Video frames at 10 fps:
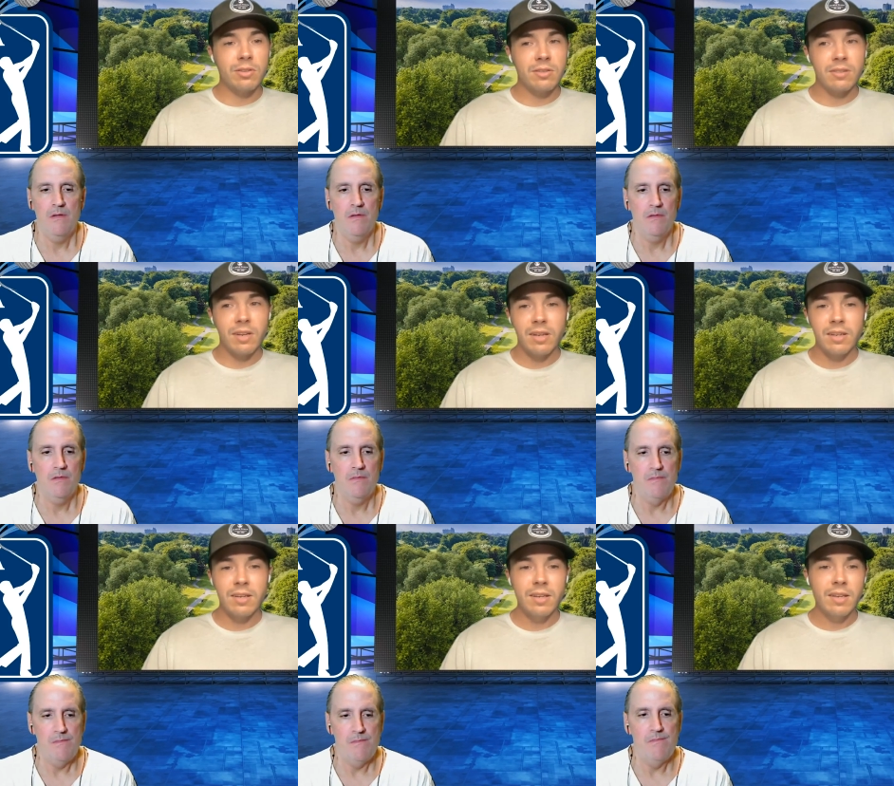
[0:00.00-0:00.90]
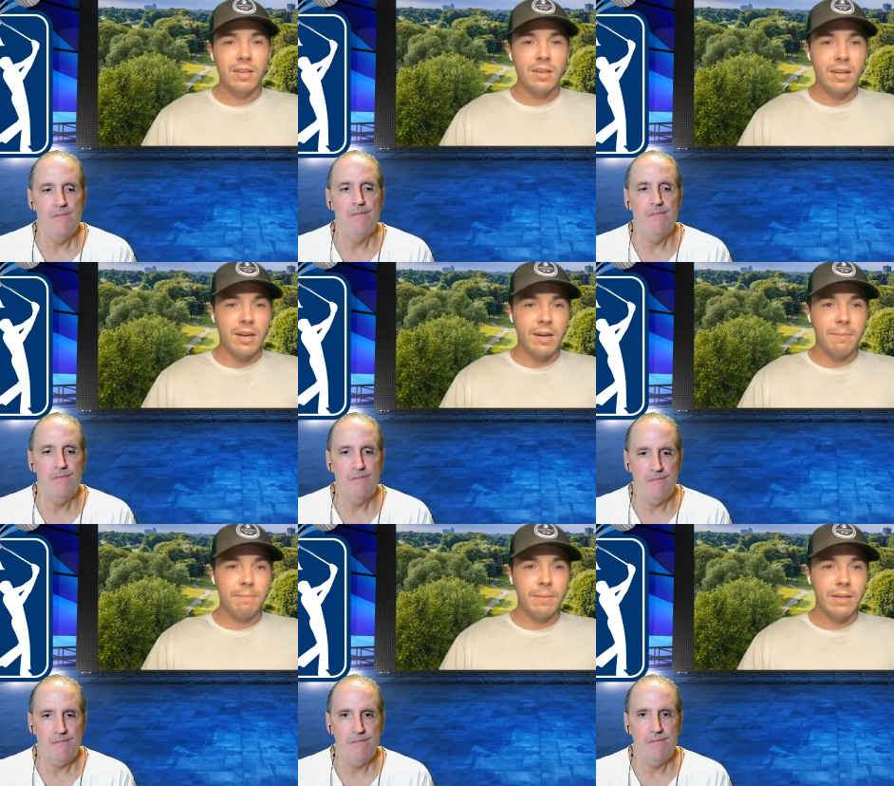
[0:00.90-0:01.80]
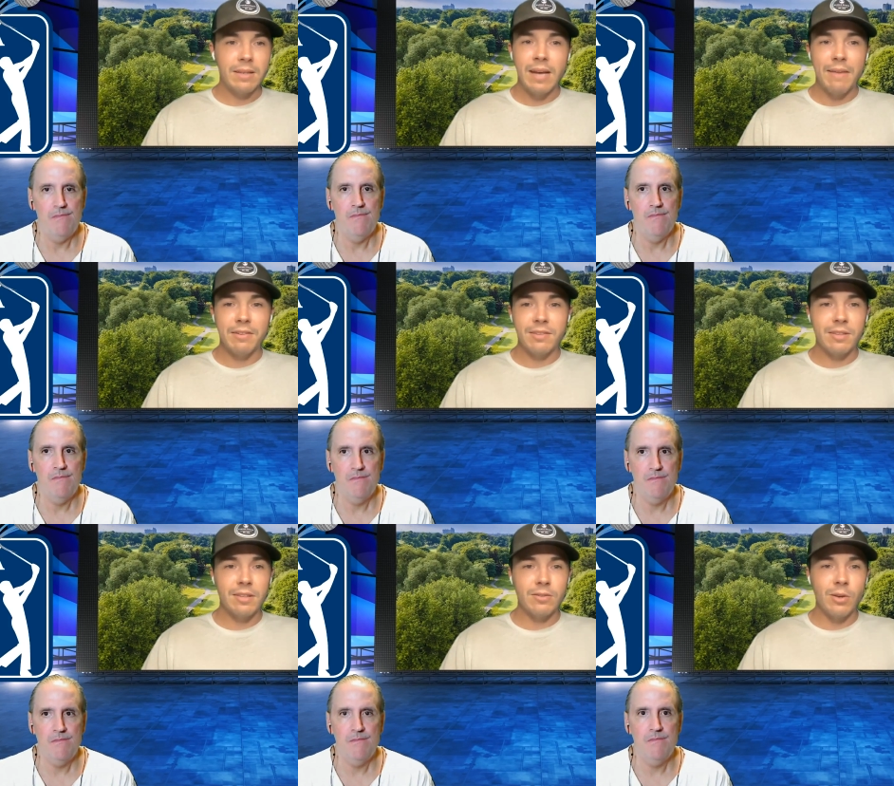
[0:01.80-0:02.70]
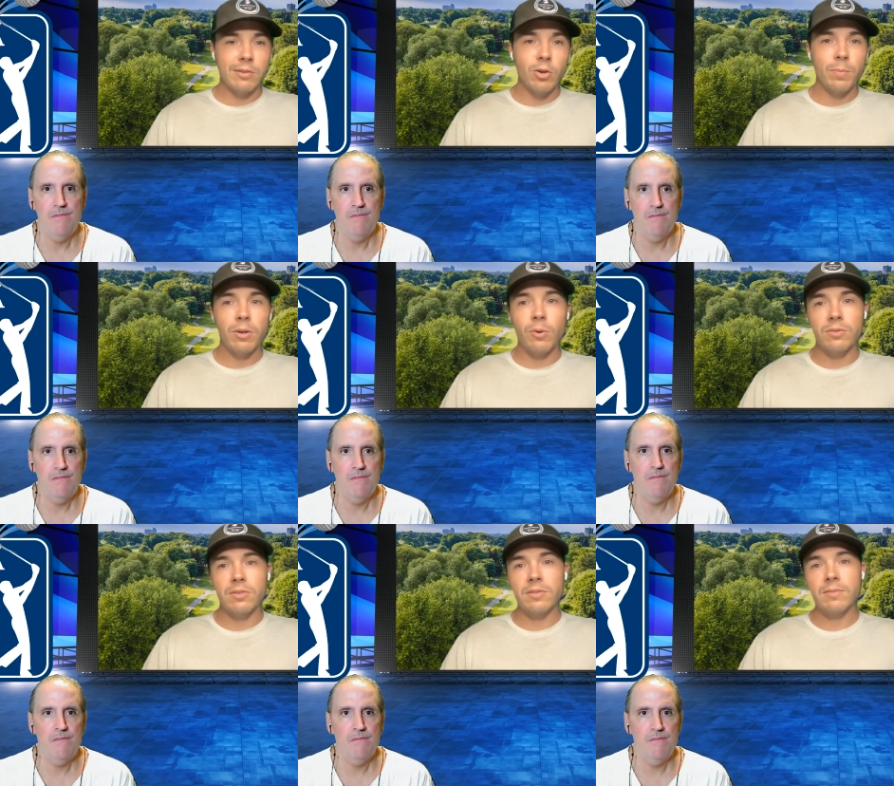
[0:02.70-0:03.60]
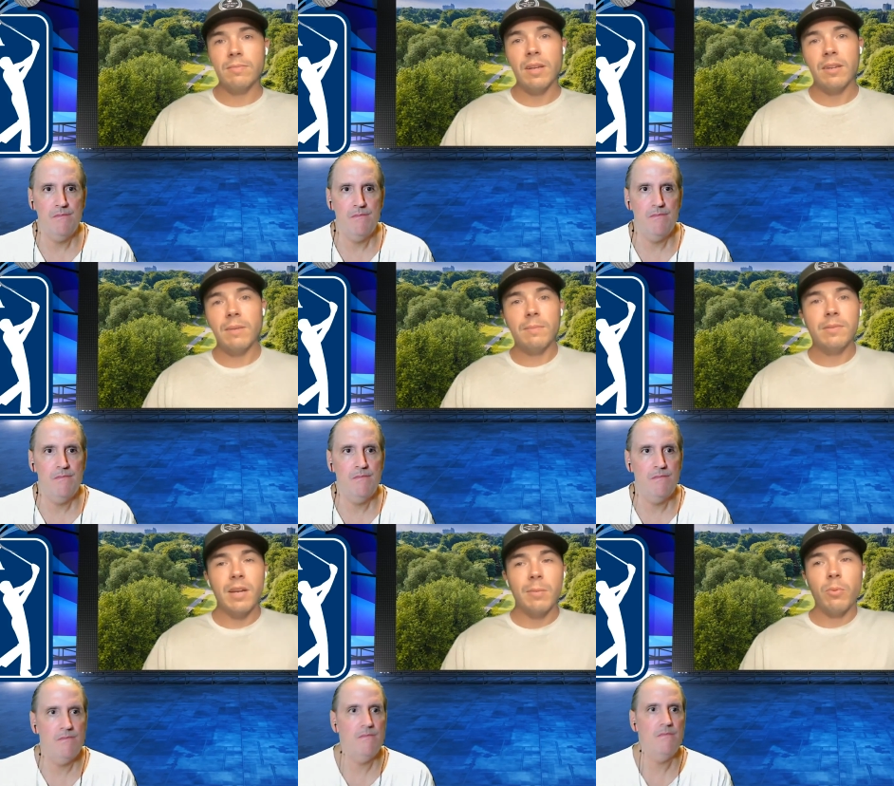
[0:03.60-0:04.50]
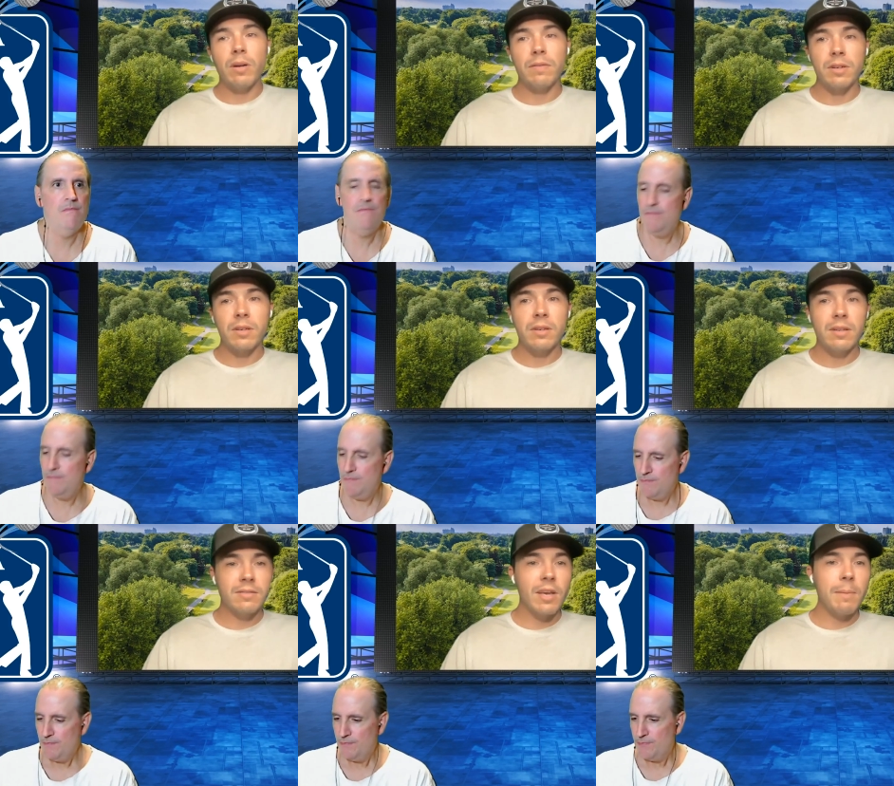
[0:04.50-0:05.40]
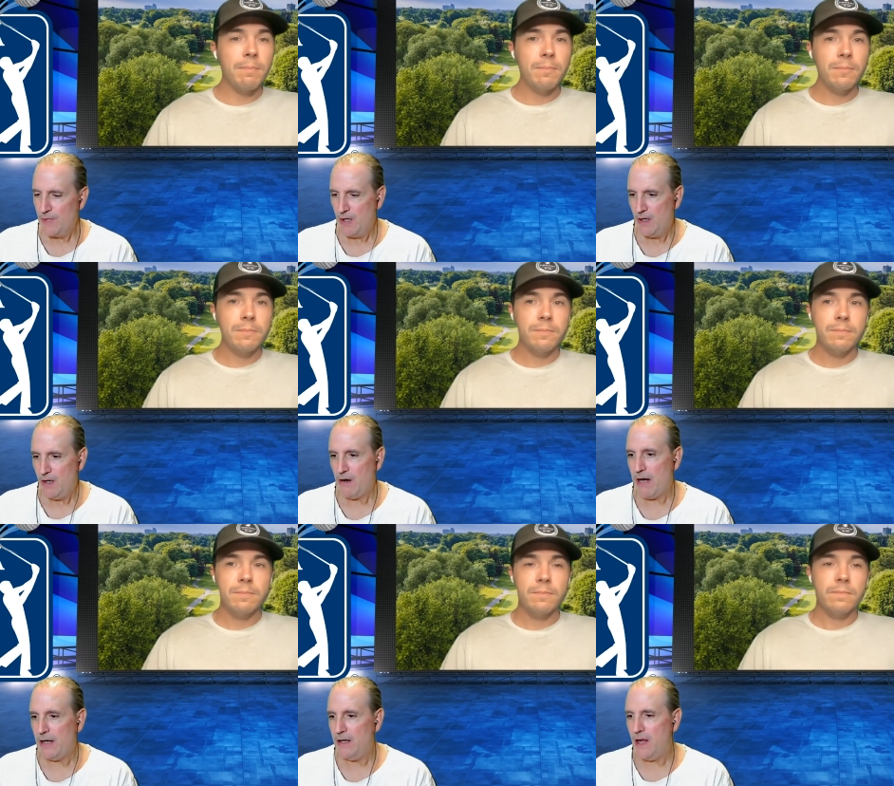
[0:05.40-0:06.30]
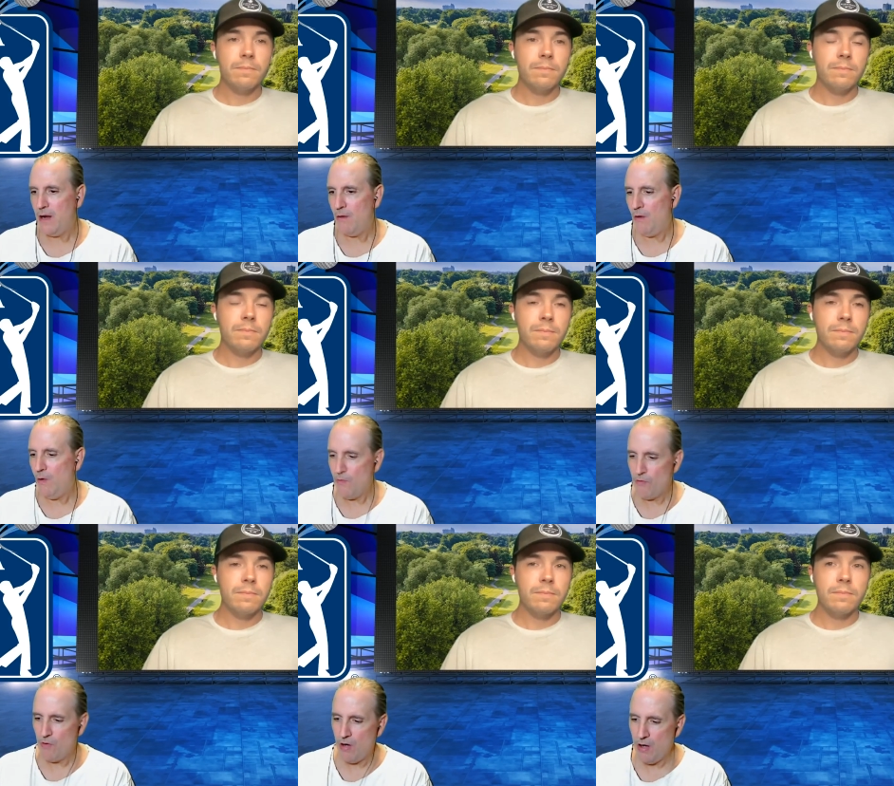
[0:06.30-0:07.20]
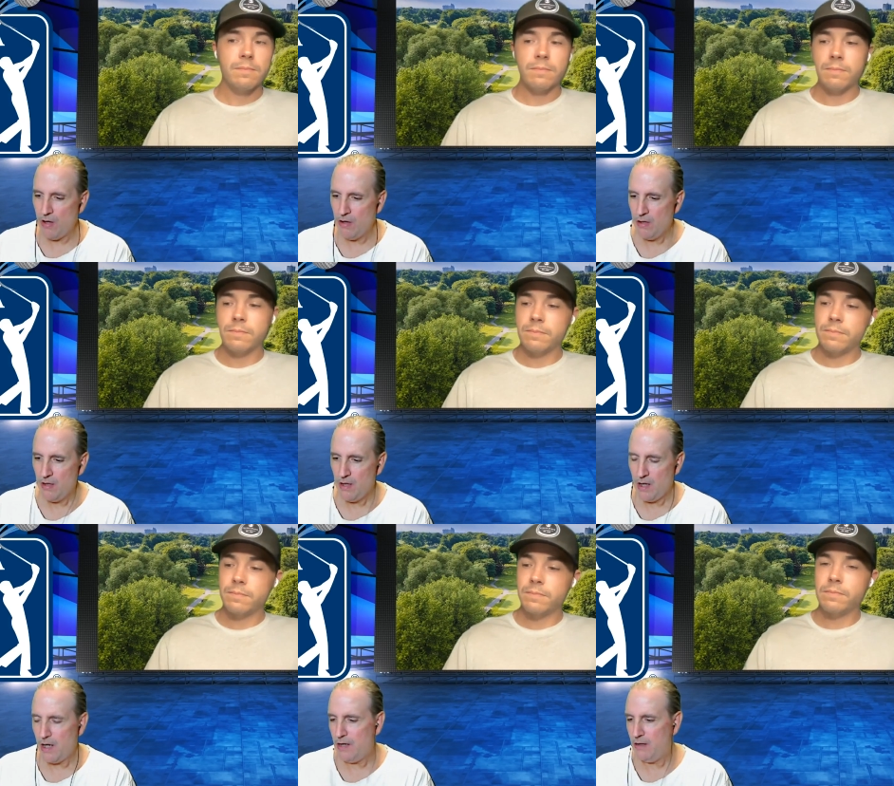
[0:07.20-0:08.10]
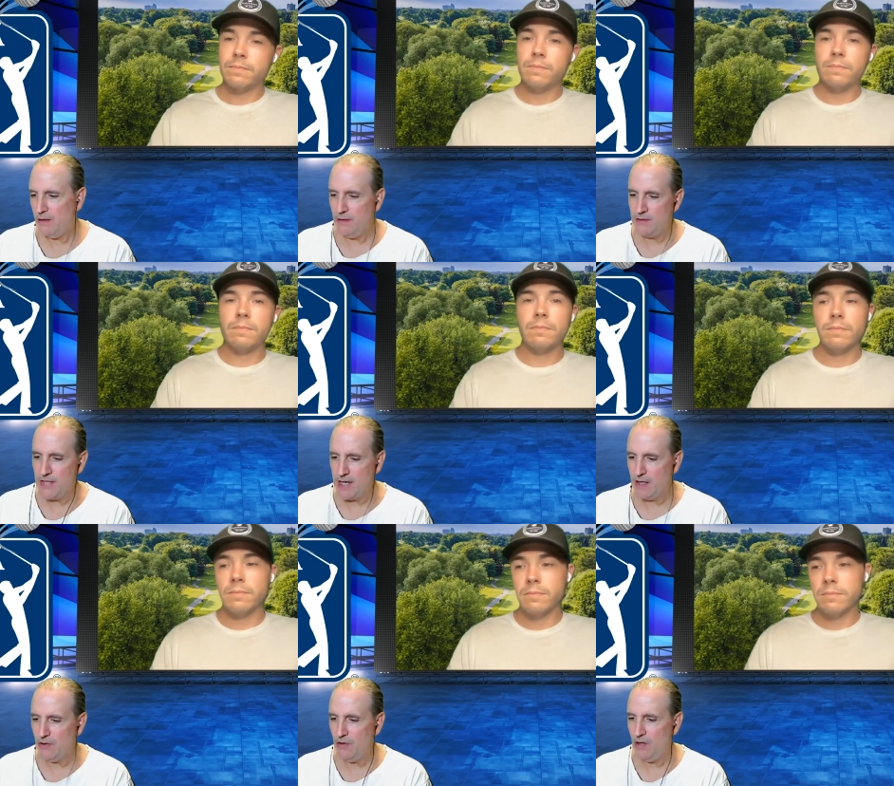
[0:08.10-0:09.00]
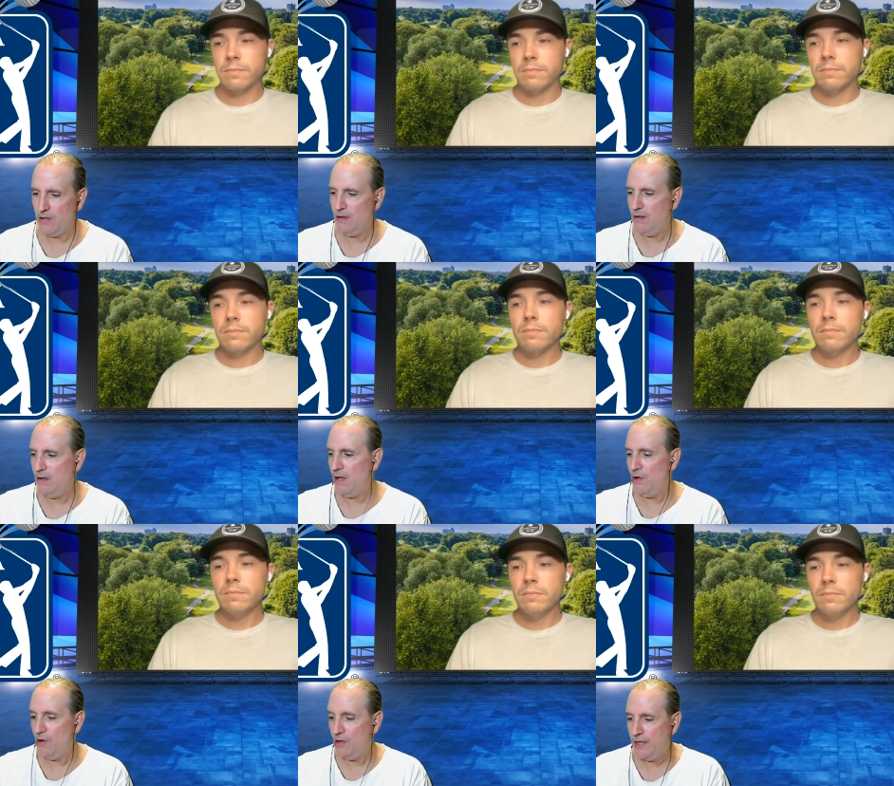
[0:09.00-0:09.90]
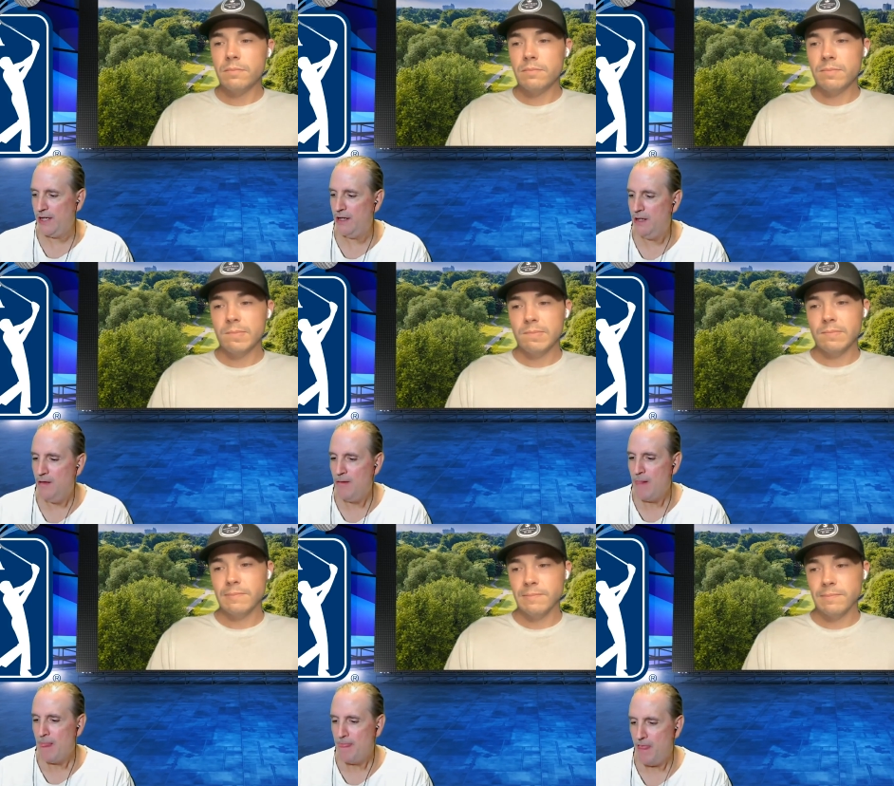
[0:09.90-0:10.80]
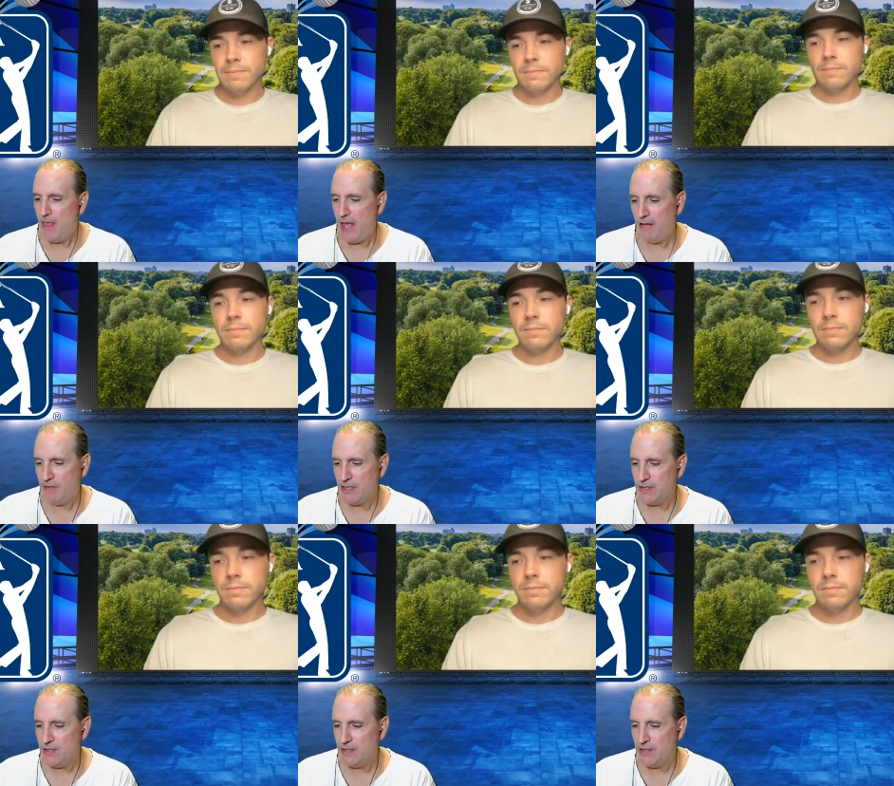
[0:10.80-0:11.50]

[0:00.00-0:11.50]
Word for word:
Speaker 1: It looks like um, and obviously, these U.S. Open courses tend to set up well for his game.
Speaker 2: All right. Now, overall, uh, taking a look early, and what's